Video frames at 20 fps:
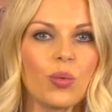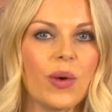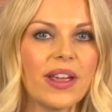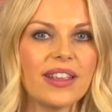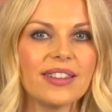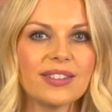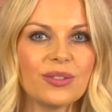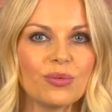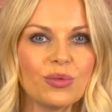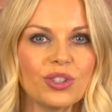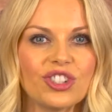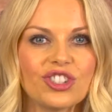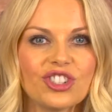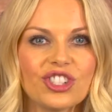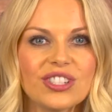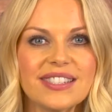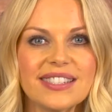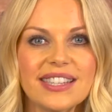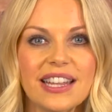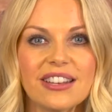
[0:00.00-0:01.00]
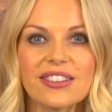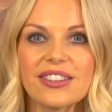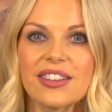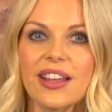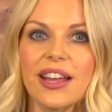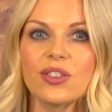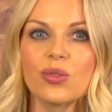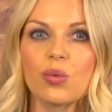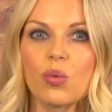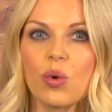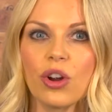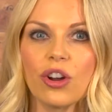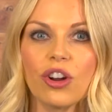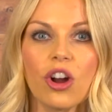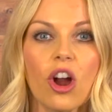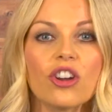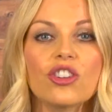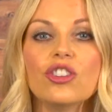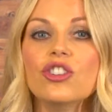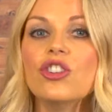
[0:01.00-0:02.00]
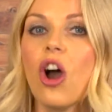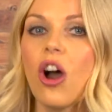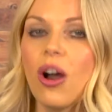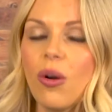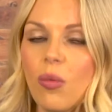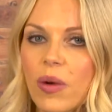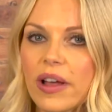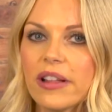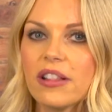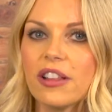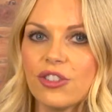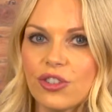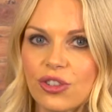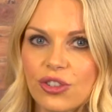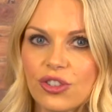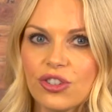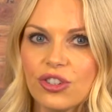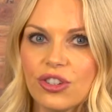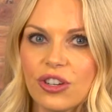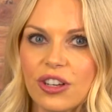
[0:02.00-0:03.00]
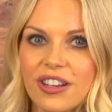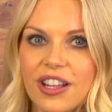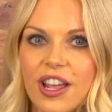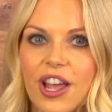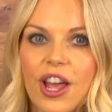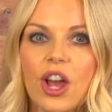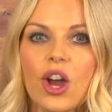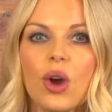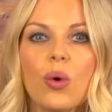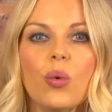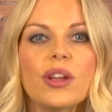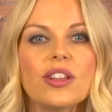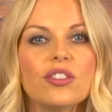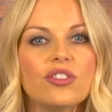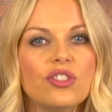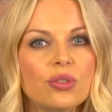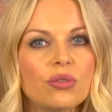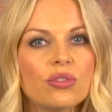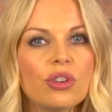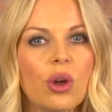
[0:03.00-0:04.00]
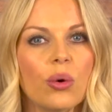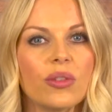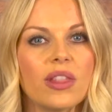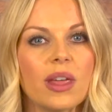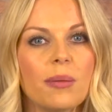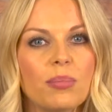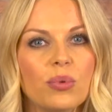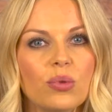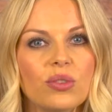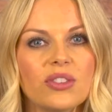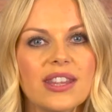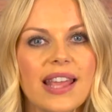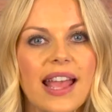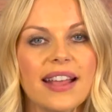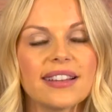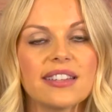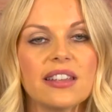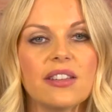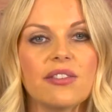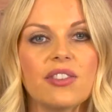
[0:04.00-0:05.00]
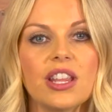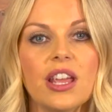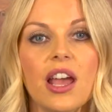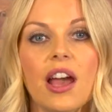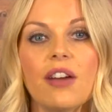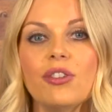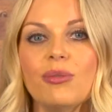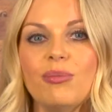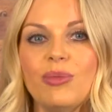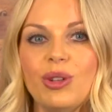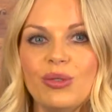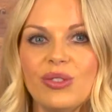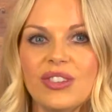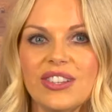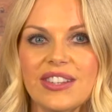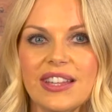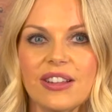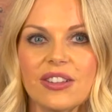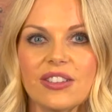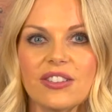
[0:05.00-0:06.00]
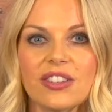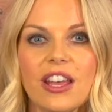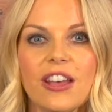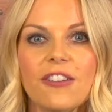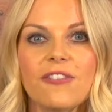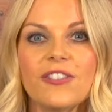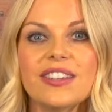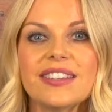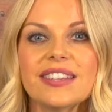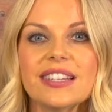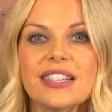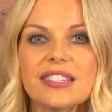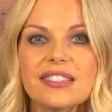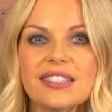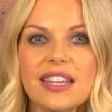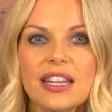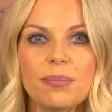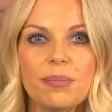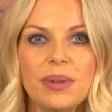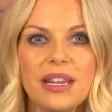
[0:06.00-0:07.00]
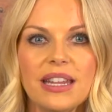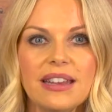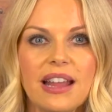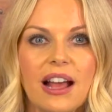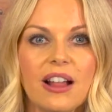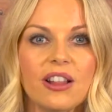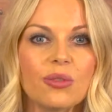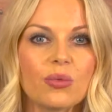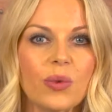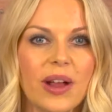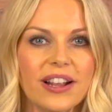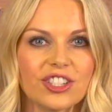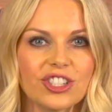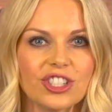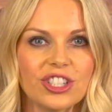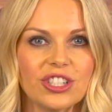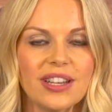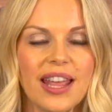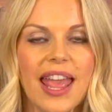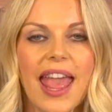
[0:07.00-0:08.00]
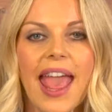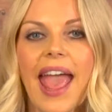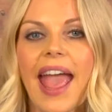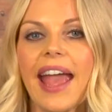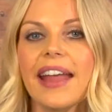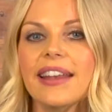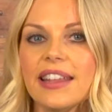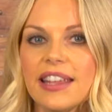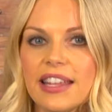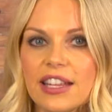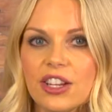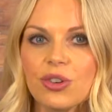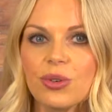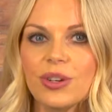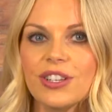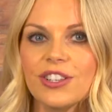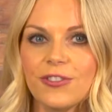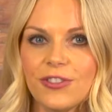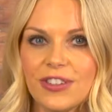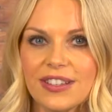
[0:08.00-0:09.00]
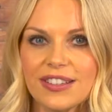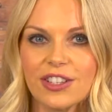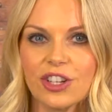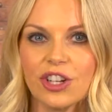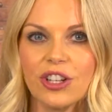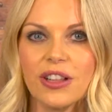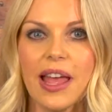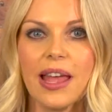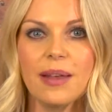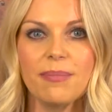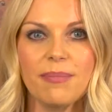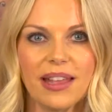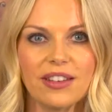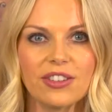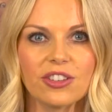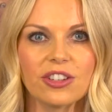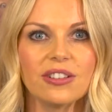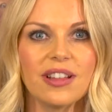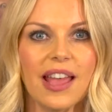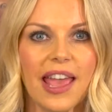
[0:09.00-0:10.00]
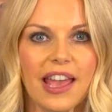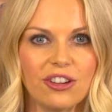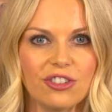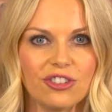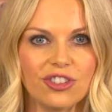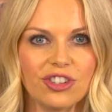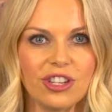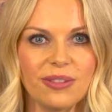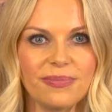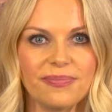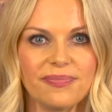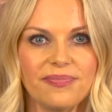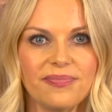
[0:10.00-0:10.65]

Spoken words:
ways in which ginsenosides work are not well understood, we do know they boost the activity of immune cells, facilitate penile erection, and increase physical and mental energy.